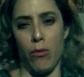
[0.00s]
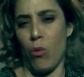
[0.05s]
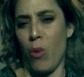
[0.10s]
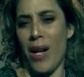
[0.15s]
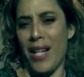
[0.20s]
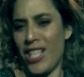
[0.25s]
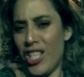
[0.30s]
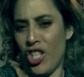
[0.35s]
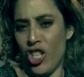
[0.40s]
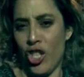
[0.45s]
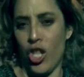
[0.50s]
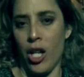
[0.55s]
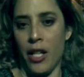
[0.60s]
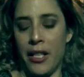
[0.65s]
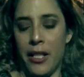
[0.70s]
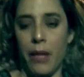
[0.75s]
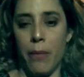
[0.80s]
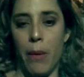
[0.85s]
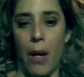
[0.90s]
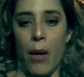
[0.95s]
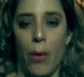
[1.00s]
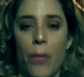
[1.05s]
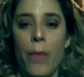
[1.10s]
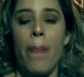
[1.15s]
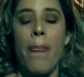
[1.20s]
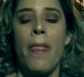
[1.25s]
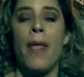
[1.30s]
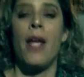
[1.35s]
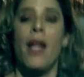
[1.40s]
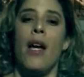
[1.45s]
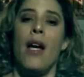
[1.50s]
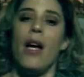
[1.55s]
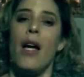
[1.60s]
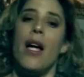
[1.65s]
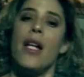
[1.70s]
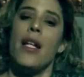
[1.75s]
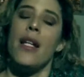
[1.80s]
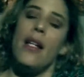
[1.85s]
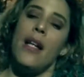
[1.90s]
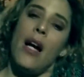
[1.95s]
what is she talking about?
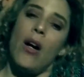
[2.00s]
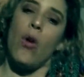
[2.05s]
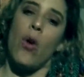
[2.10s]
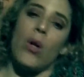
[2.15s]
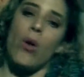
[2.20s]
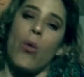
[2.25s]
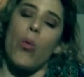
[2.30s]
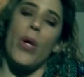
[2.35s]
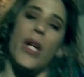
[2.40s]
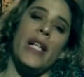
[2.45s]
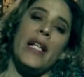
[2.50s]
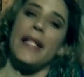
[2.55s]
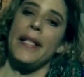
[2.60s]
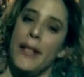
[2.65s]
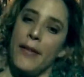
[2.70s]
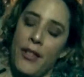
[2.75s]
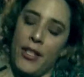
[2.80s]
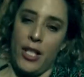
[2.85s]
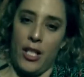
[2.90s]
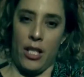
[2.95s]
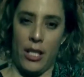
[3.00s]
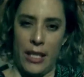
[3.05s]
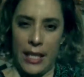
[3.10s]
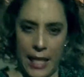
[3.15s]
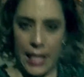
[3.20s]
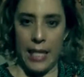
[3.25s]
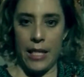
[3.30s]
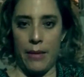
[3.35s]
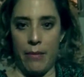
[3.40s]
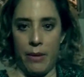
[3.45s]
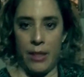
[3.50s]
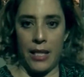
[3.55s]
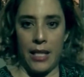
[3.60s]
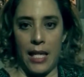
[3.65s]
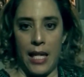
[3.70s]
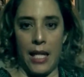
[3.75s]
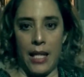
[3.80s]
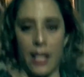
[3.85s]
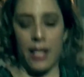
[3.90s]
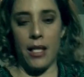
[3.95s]
Now we are living in a time
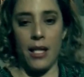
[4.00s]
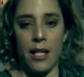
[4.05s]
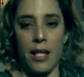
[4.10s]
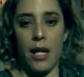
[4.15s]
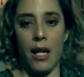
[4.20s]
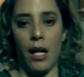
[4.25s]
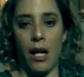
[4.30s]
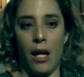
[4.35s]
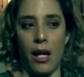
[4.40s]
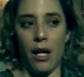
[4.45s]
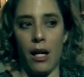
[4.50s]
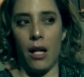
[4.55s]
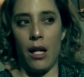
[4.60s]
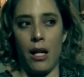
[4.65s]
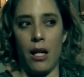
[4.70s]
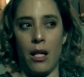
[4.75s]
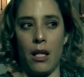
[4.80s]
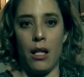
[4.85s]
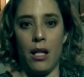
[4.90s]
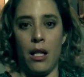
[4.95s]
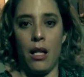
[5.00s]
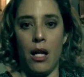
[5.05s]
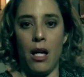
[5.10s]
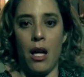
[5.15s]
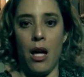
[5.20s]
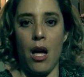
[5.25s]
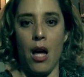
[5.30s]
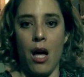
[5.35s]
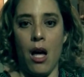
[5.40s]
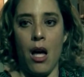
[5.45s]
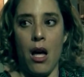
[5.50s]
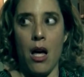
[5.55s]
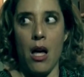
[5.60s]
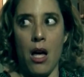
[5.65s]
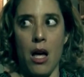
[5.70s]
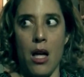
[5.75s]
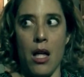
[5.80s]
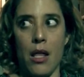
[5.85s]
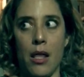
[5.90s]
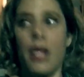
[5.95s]
that the
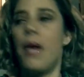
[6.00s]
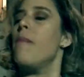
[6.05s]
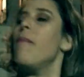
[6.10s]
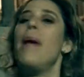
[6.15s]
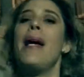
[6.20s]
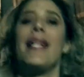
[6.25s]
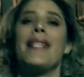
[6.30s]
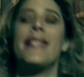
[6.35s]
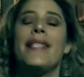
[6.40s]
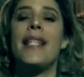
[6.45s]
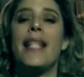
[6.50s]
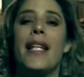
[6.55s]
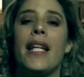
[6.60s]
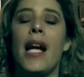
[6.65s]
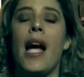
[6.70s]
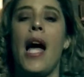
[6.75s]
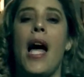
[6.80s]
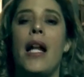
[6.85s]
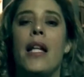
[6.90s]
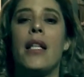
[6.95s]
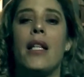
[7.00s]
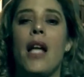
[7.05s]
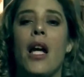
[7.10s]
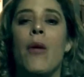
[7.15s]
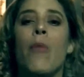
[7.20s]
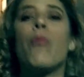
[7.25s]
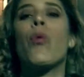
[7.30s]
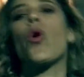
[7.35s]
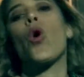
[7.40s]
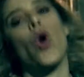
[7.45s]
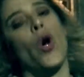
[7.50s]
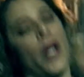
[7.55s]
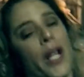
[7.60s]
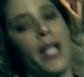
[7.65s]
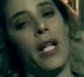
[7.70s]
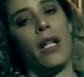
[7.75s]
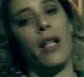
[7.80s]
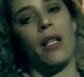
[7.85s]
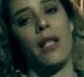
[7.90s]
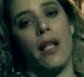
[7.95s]
Mexican
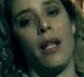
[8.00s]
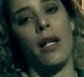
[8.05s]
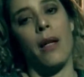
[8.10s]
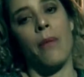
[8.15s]
embroidered